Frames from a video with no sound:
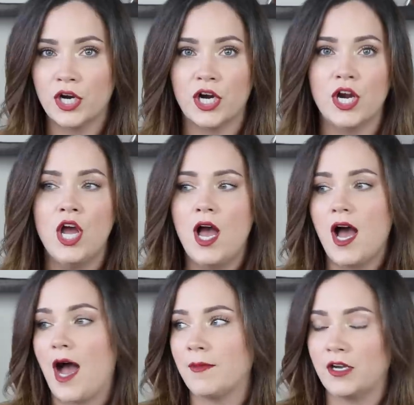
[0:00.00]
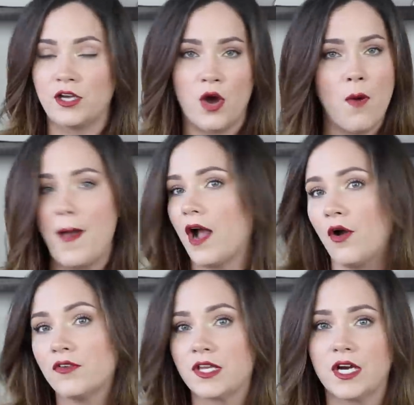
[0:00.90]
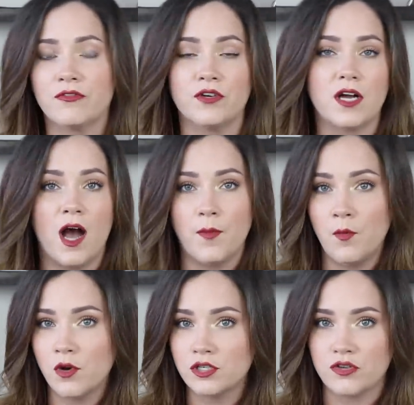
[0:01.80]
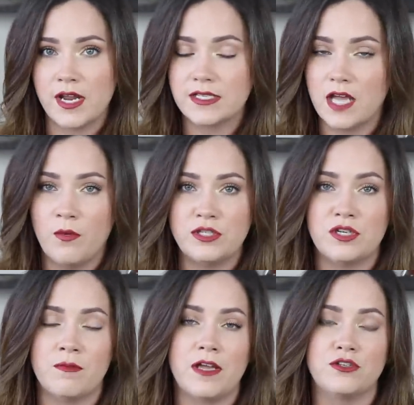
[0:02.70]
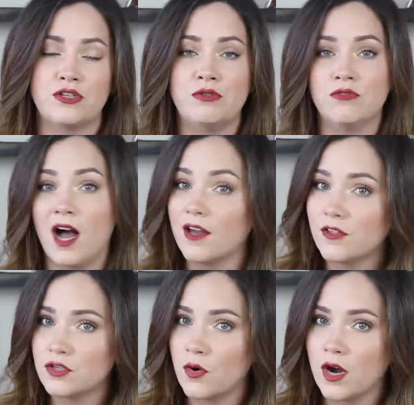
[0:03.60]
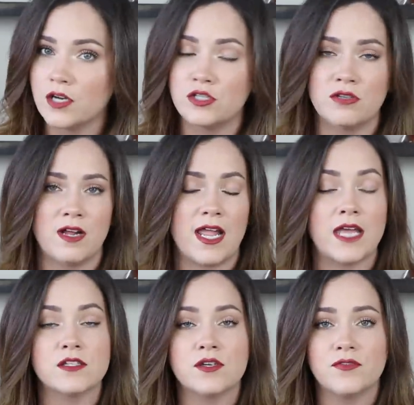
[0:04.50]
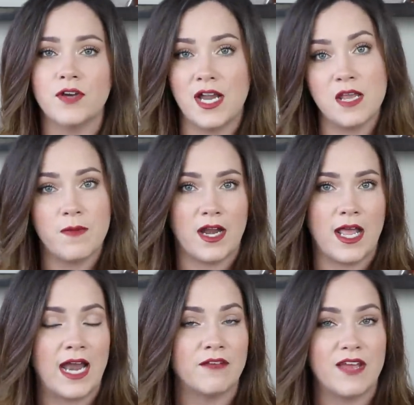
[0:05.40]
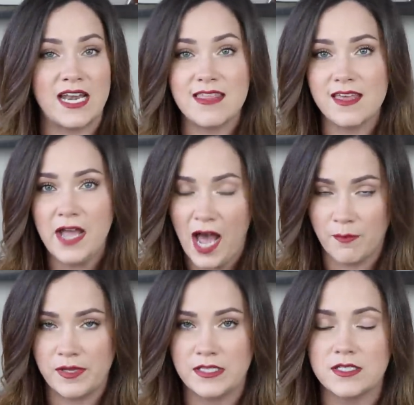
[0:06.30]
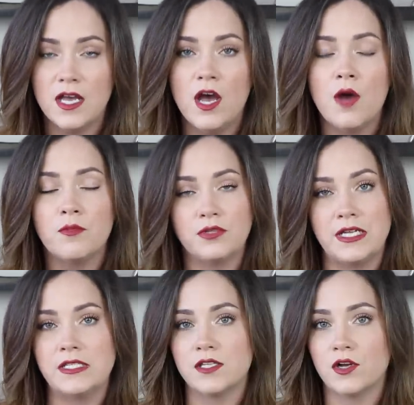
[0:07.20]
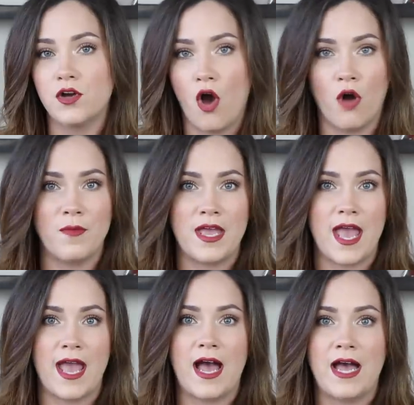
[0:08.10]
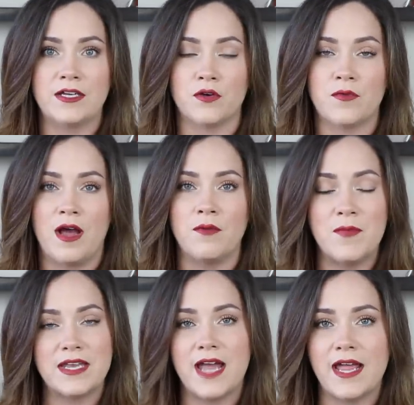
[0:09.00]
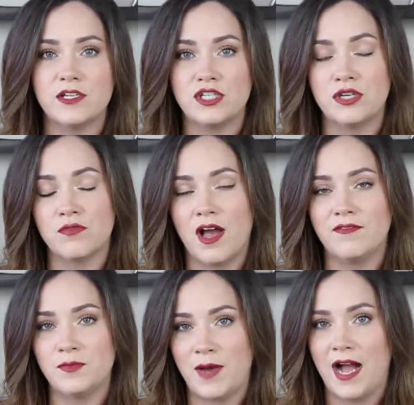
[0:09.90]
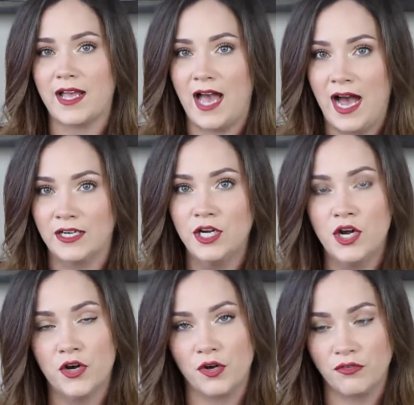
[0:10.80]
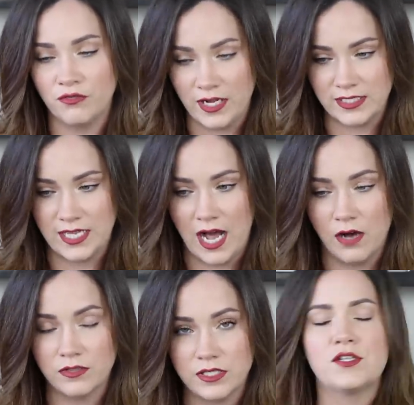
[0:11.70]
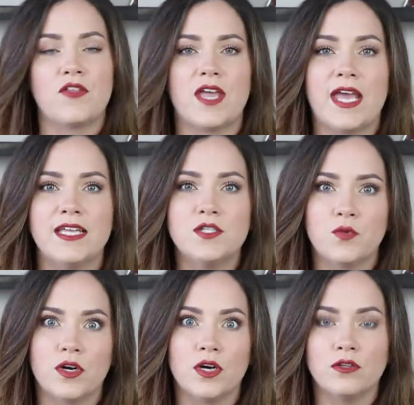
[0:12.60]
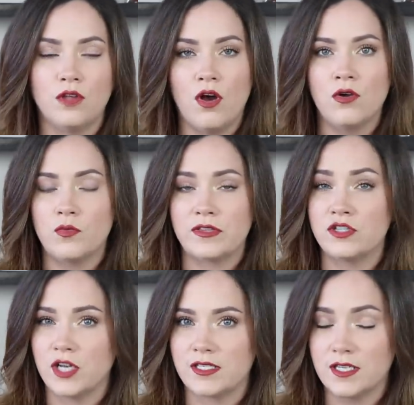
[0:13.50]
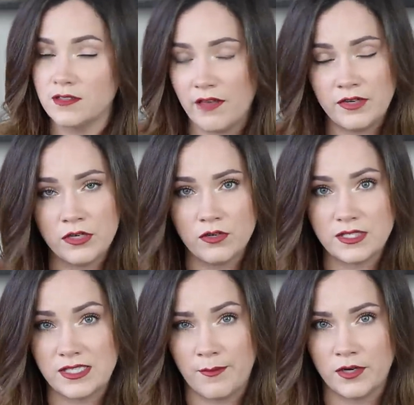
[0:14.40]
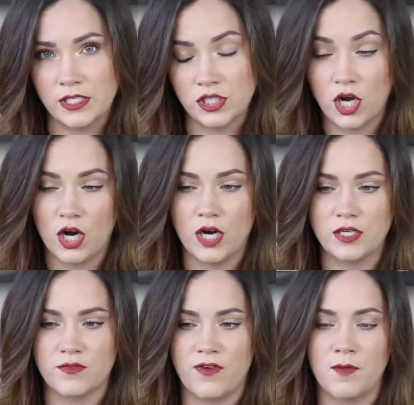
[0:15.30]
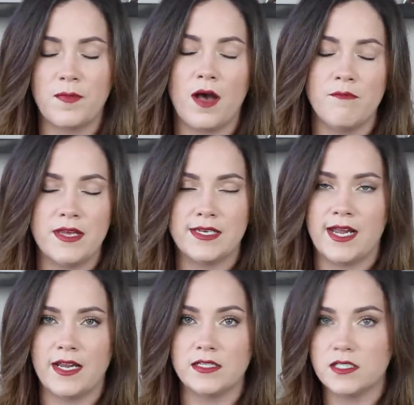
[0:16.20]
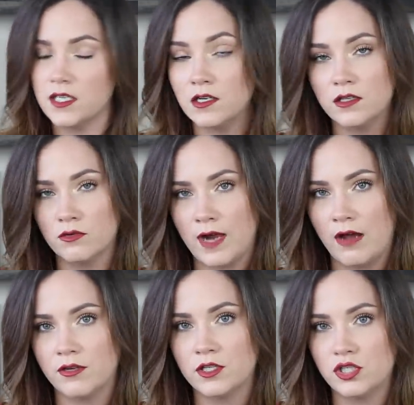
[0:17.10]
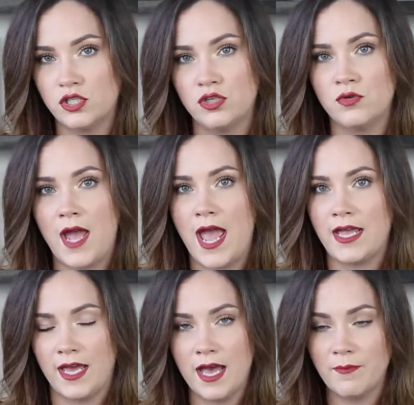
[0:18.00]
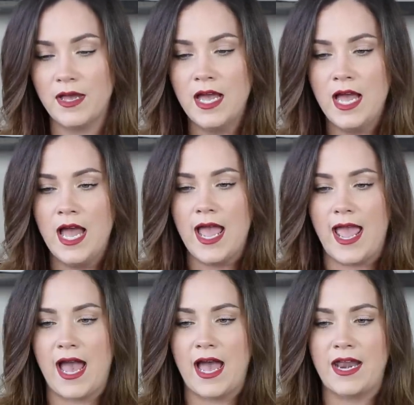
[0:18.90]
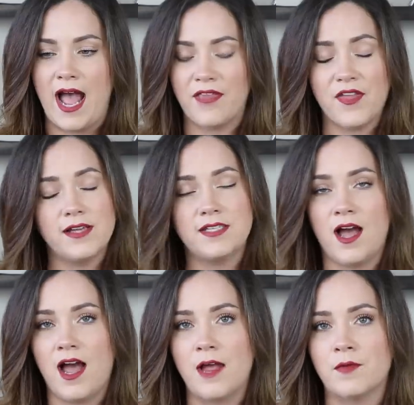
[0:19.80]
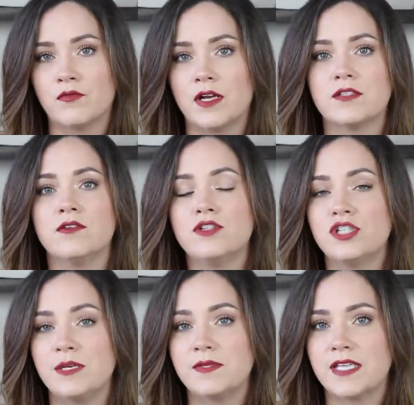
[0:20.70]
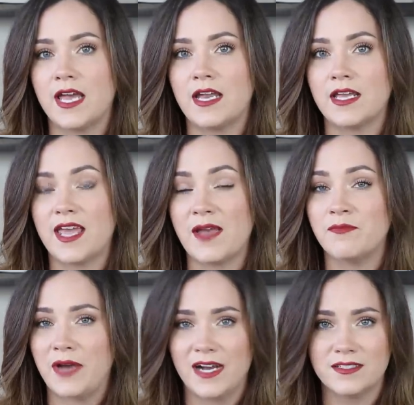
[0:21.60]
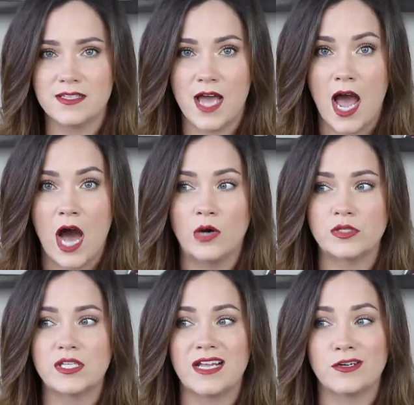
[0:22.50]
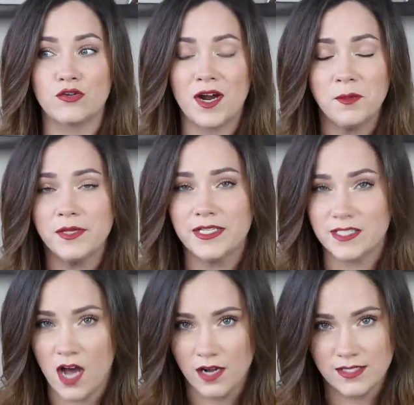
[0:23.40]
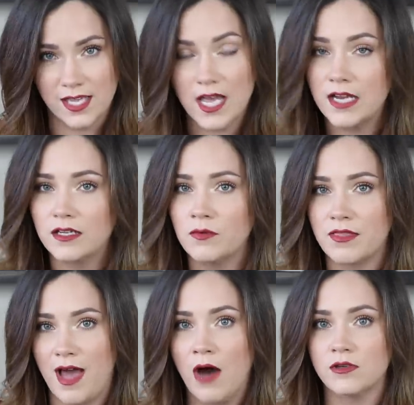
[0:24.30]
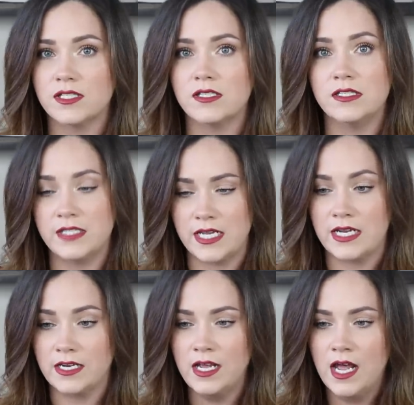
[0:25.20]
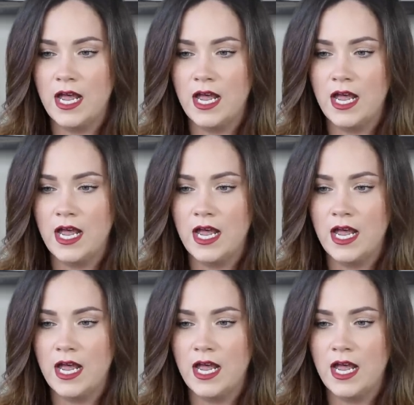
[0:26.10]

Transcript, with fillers: her, I'm gonna go back over there for a couple more drinks. I want you to make sure you lock the door, do not answer for anybody, and if anything happens, please call me. And around midnight, she arrived back at her friend's house. So the kids were alone with just 11 year old Summer in charge from about midnight until around 2 a.m. And at that time, Russell Sheepskin came back to the house incredibly intoxicated without Dean.